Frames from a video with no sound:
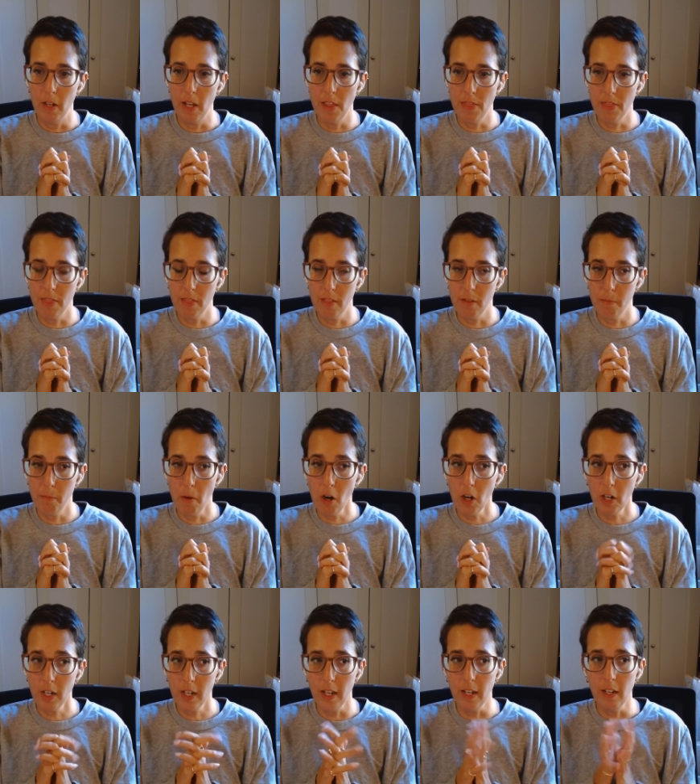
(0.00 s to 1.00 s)
in the
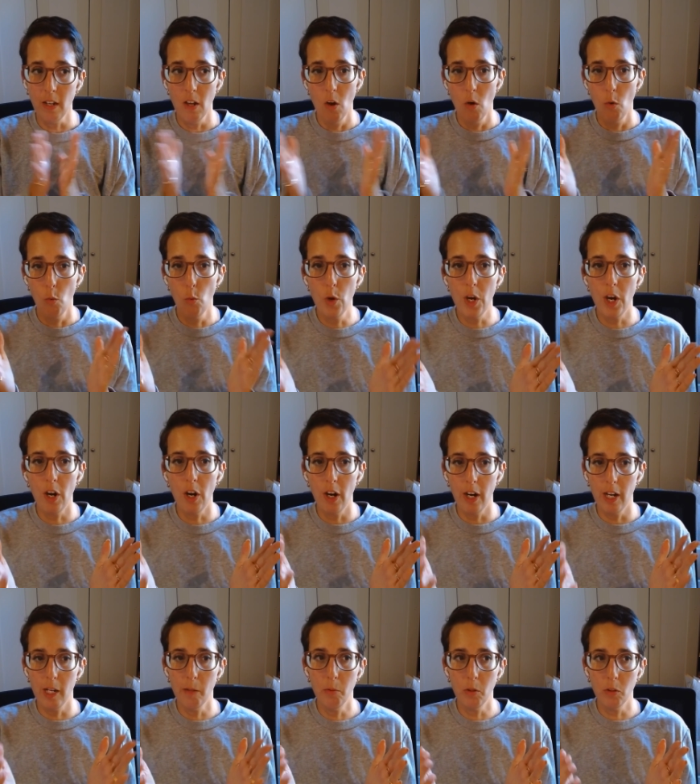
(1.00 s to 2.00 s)
market, we are
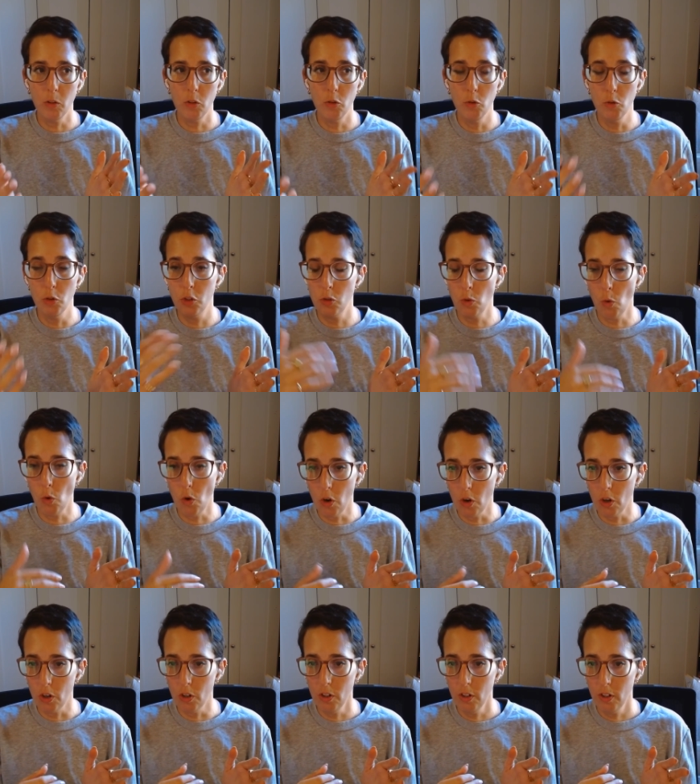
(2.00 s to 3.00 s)
able to
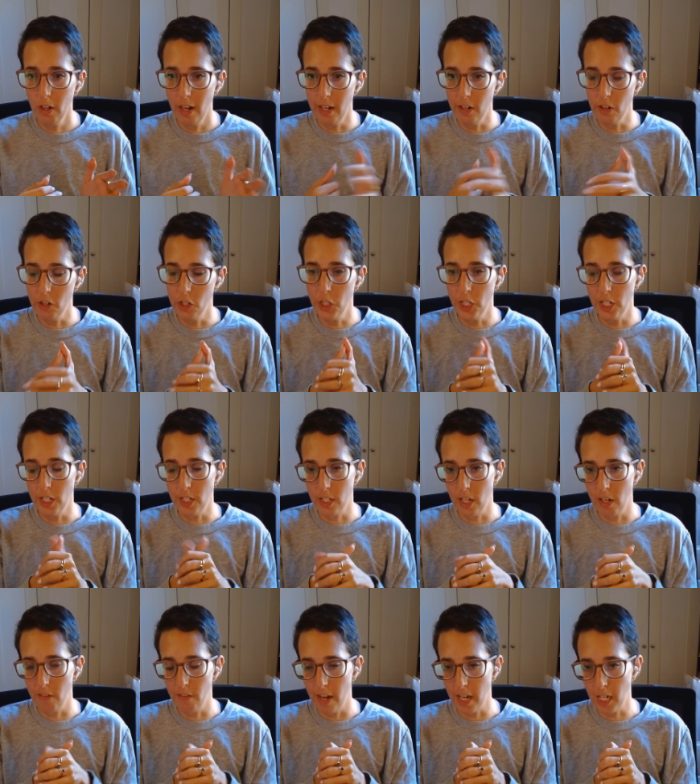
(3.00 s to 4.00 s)
store energy
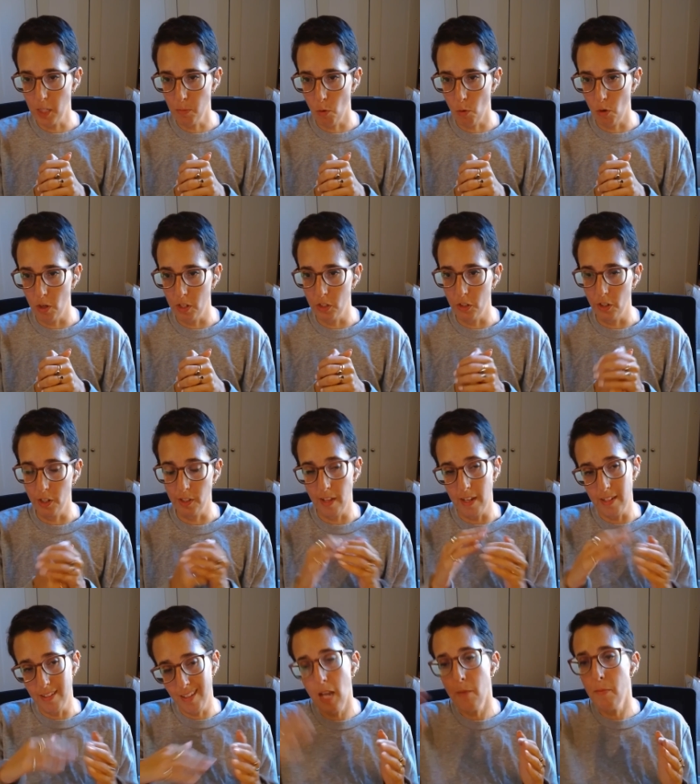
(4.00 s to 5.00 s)
instead of export it during
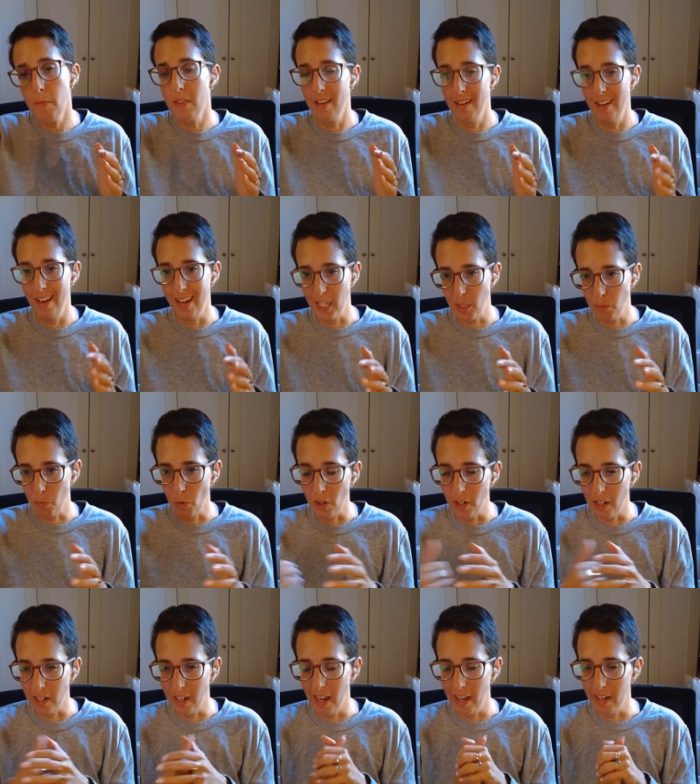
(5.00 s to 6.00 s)
that time, and then export
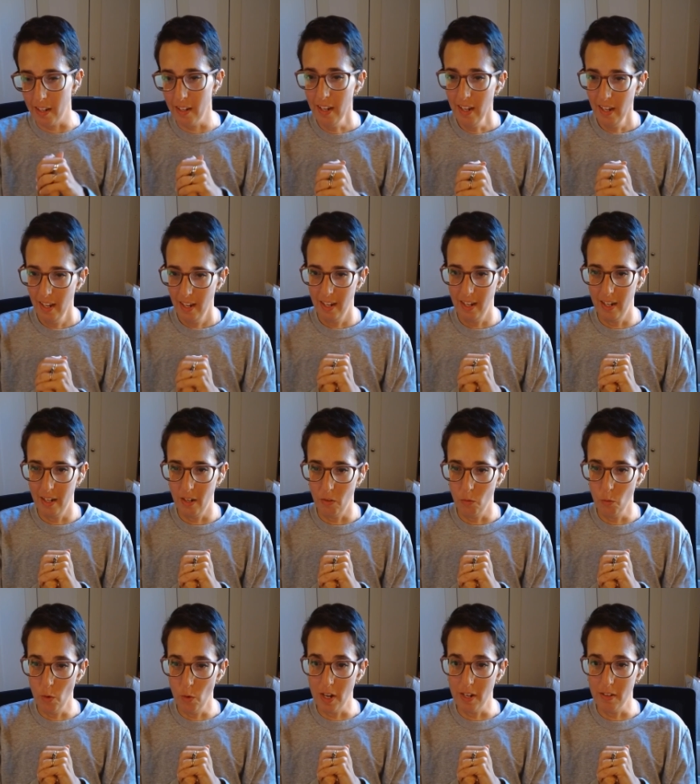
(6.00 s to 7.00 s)
it again
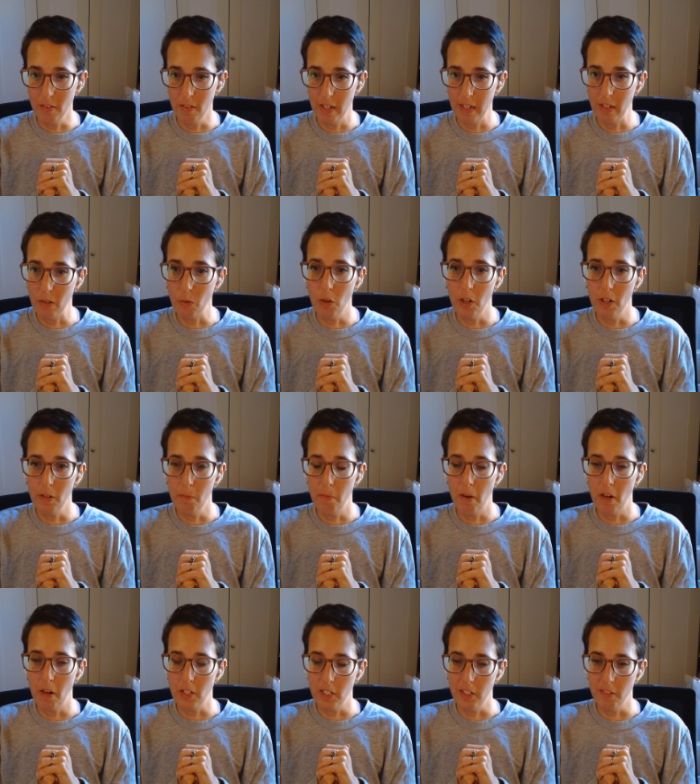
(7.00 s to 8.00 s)
when we're in
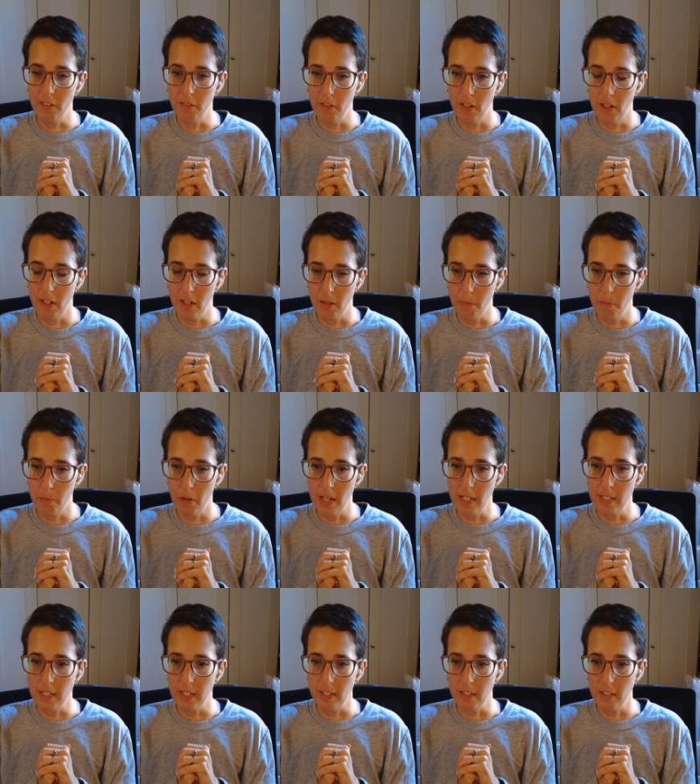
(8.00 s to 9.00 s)
positive
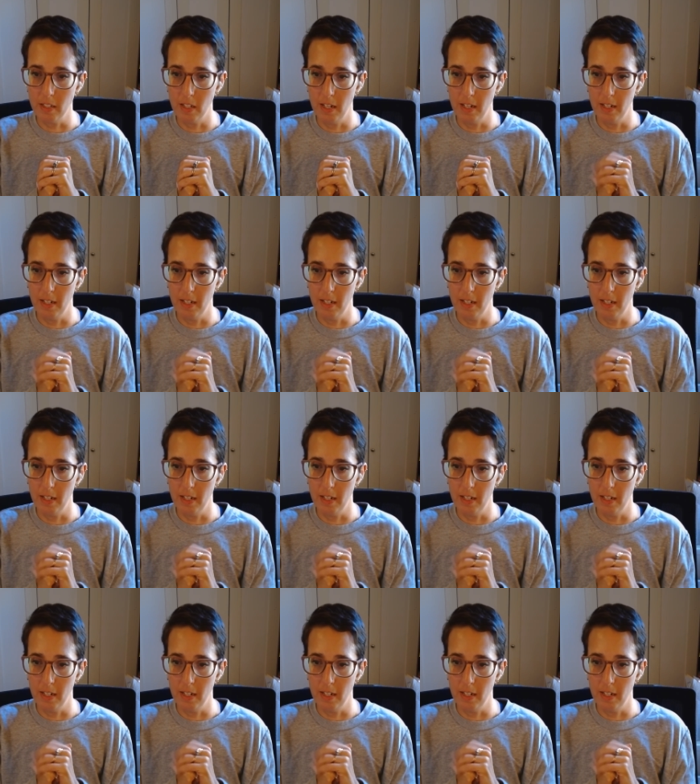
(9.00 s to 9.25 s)
pricing